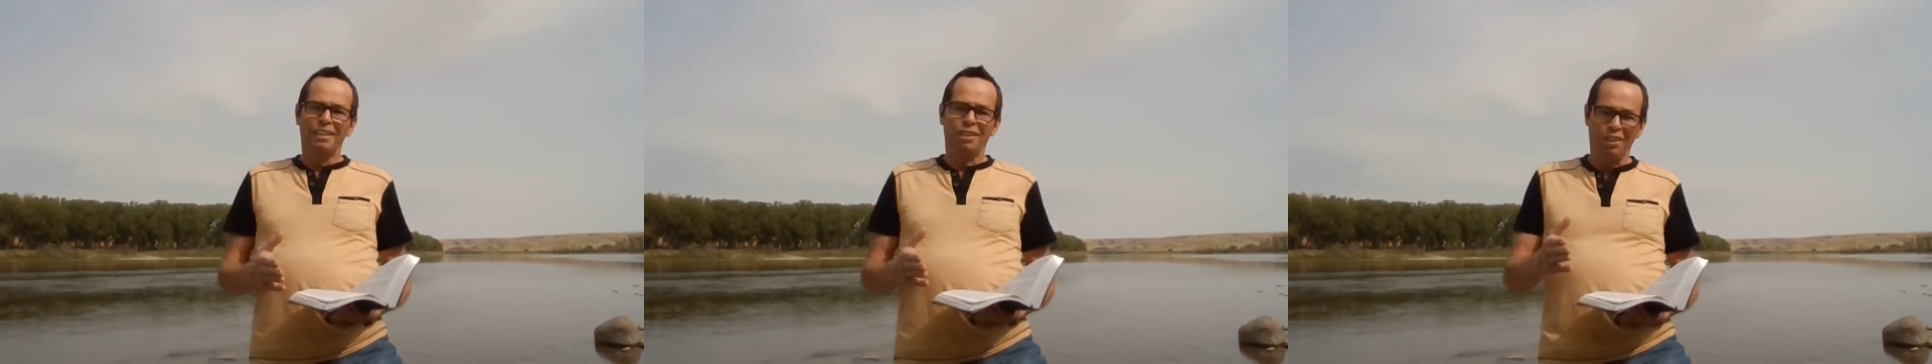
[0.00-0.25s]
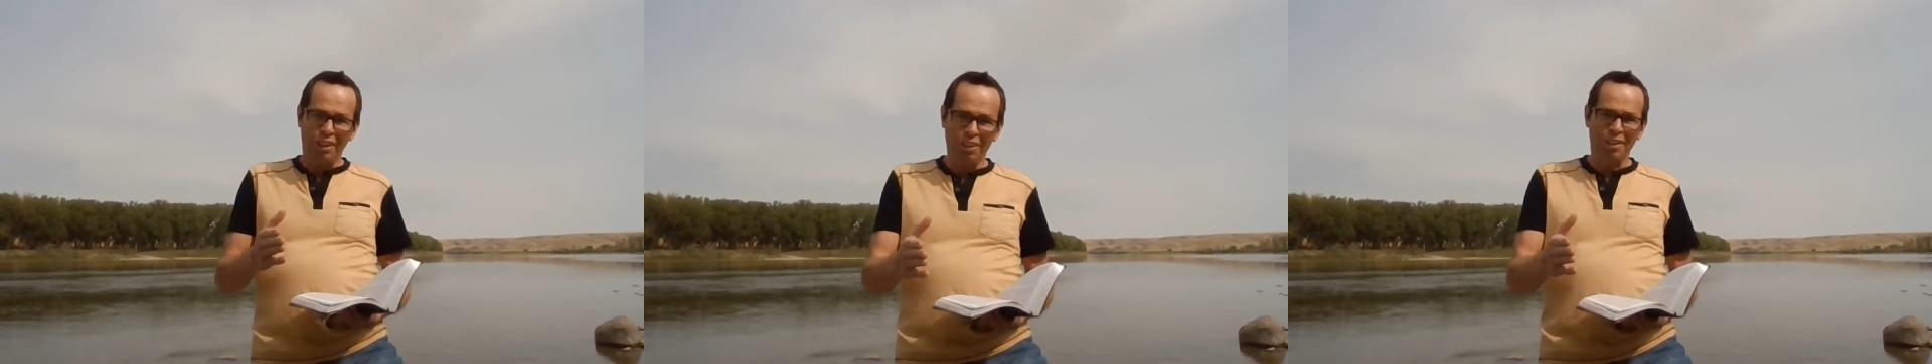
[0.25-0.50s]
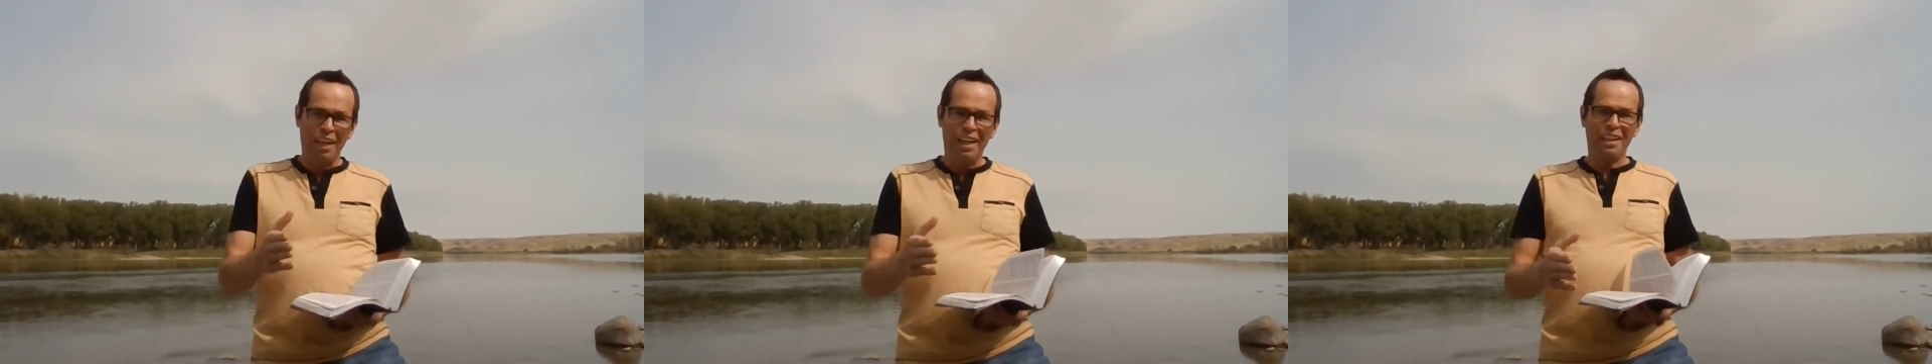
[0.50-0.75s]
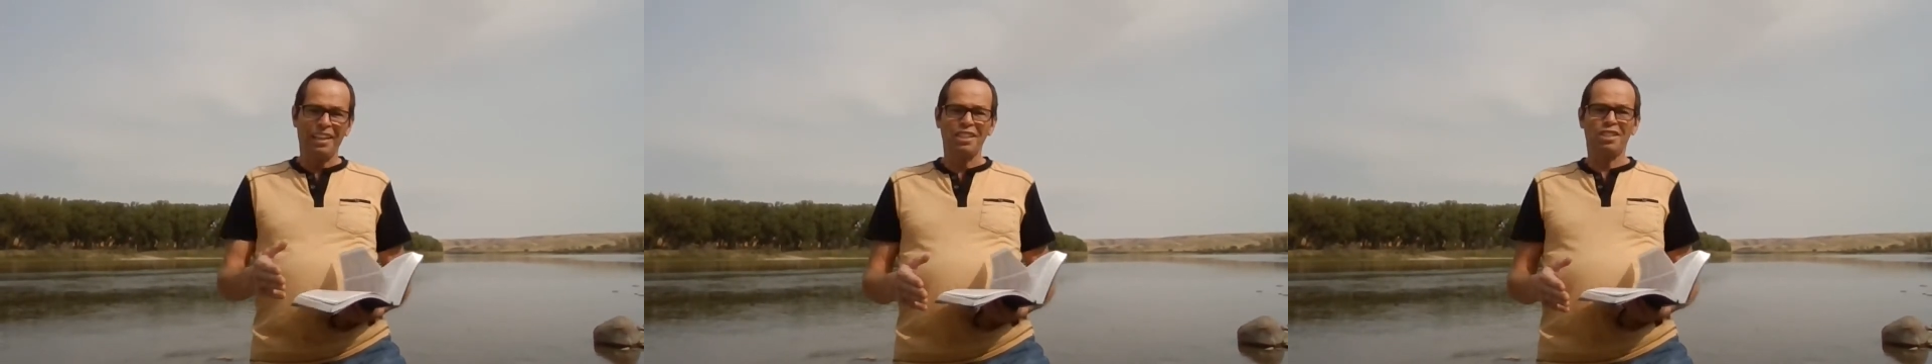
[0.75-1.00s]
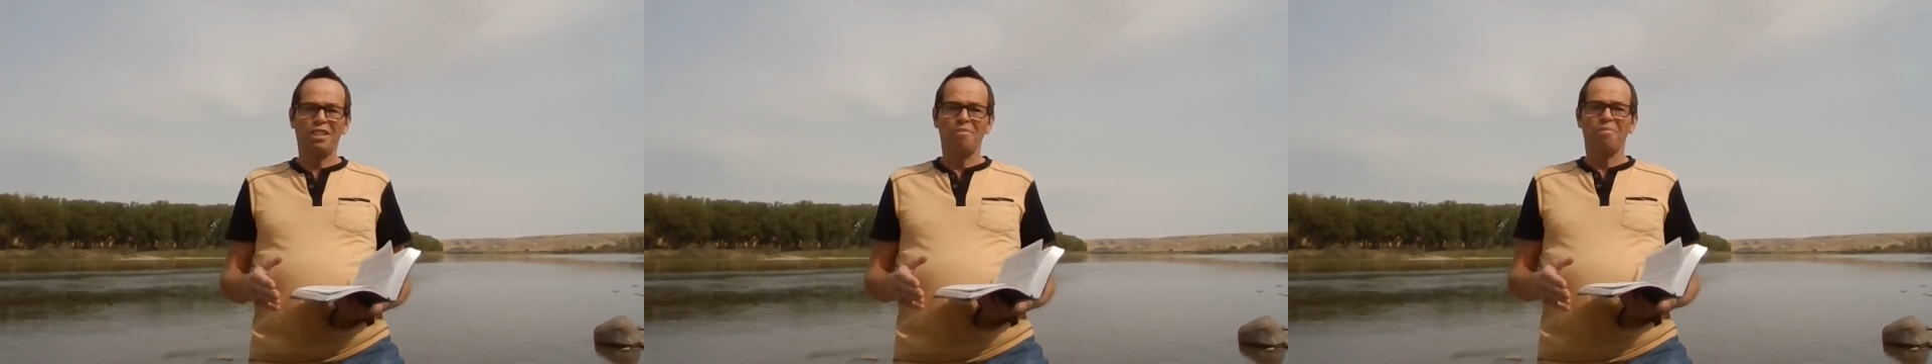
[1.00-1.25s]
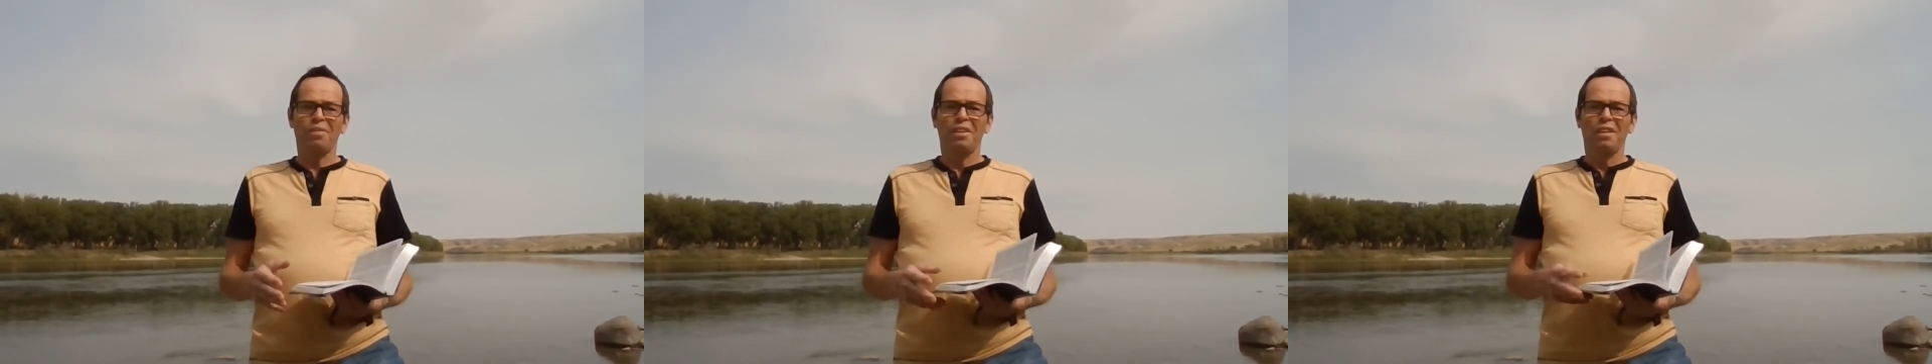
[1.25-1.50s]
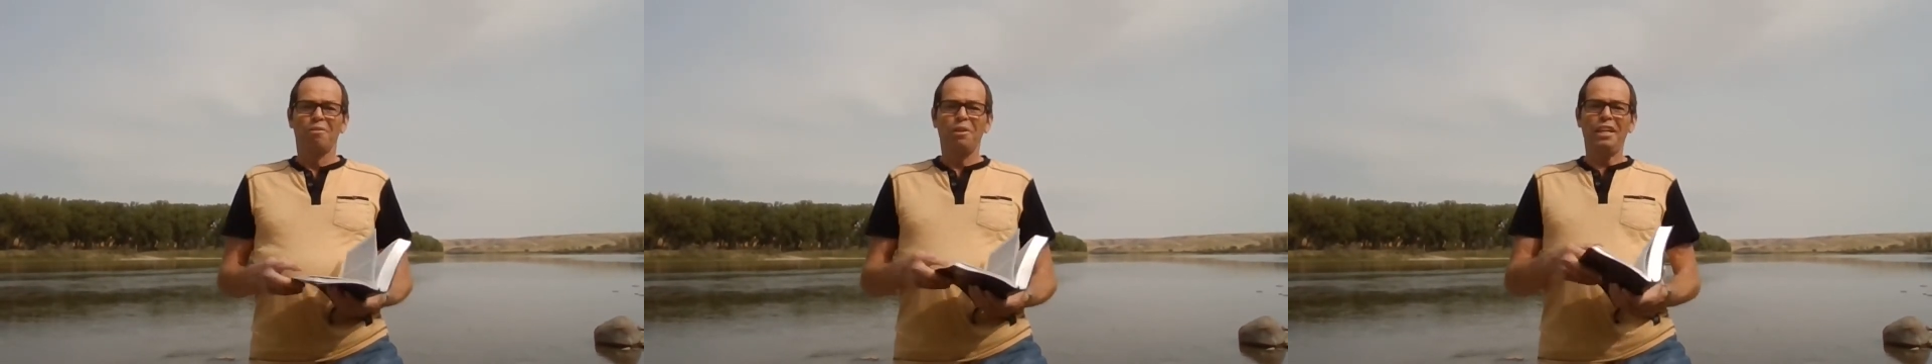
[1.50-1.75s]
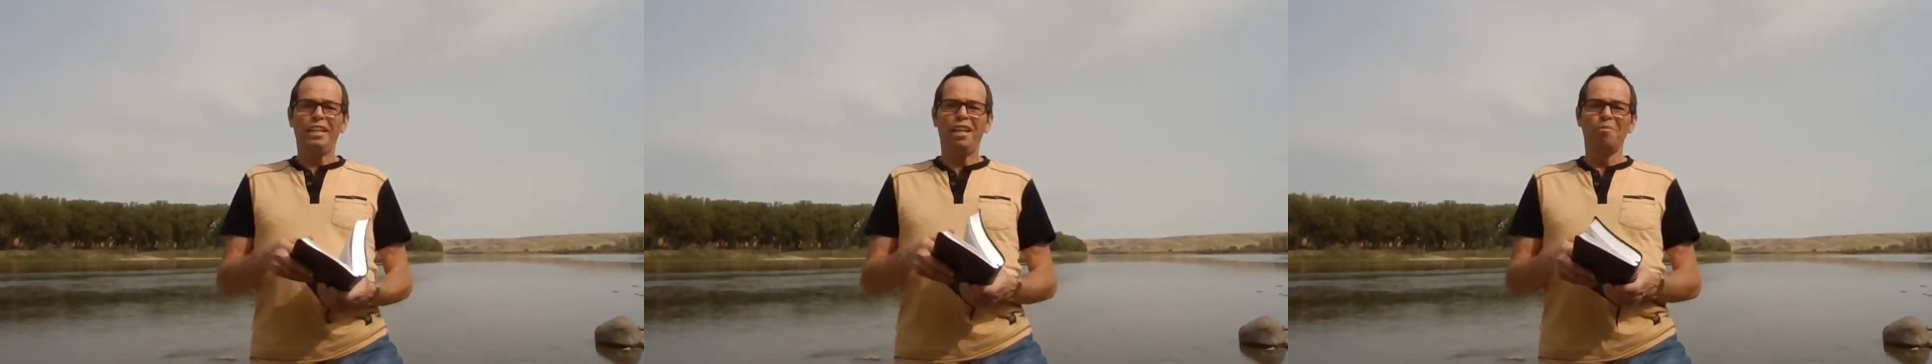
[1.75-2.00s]
to you, that is,
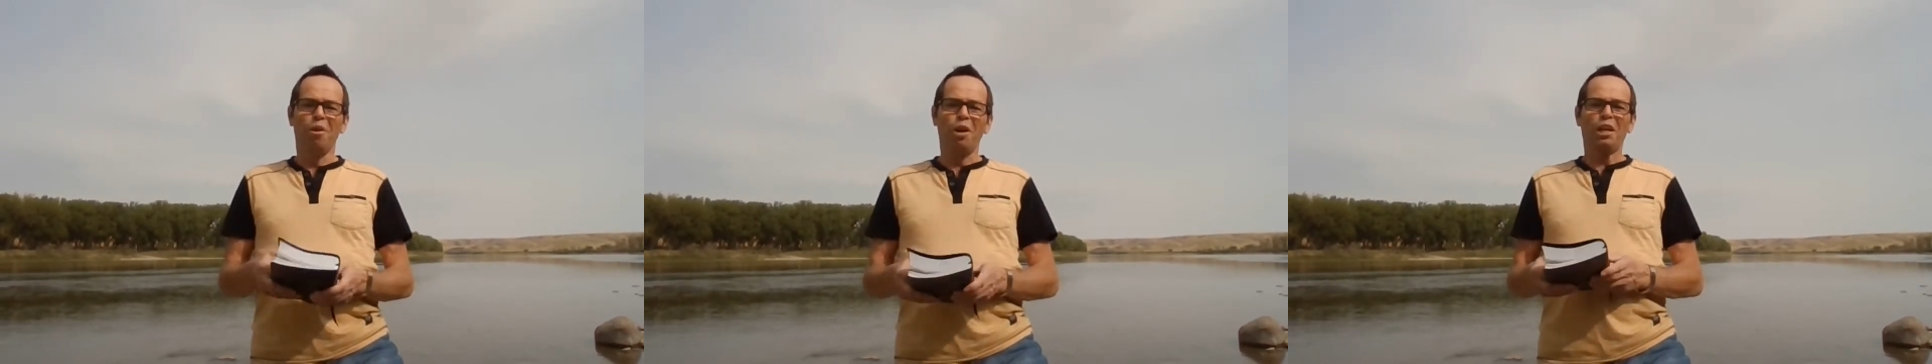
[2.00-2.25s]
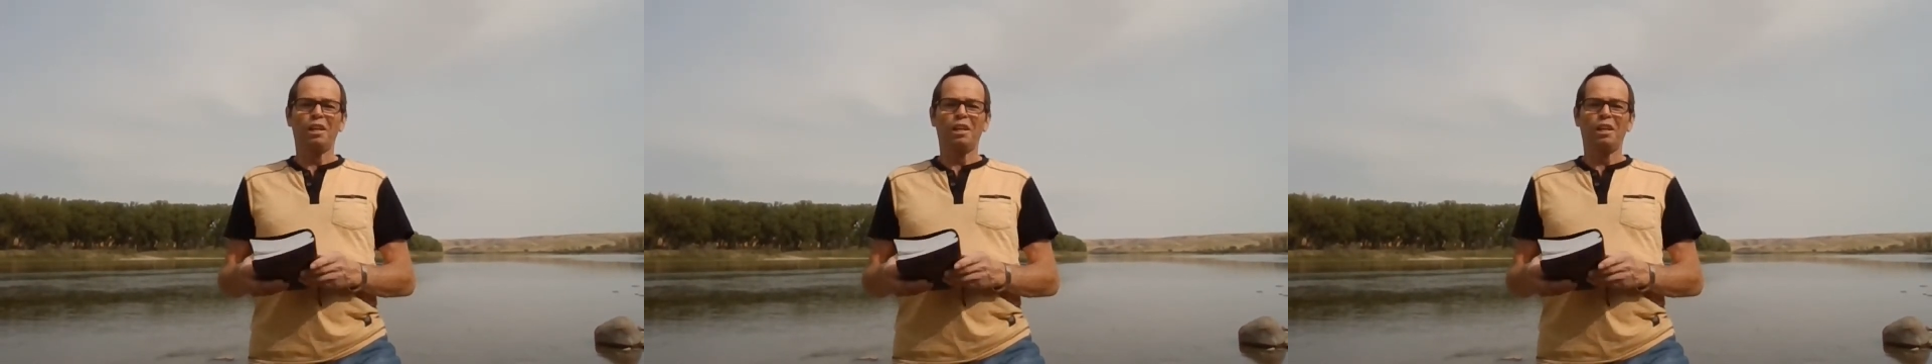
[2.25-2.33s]
we need more